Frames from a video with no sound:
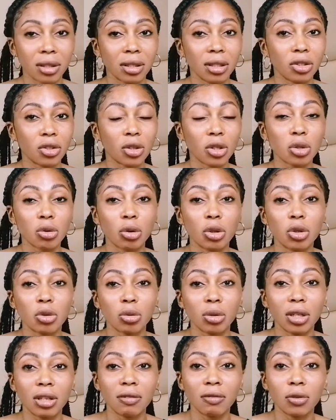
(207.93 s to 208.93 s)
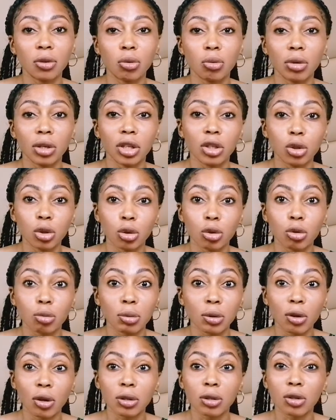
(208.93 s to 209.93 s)
it's just going to give you issues
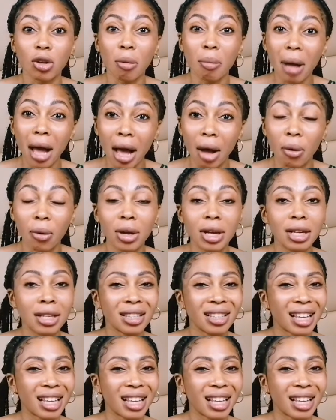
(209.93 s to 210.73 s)
because somehow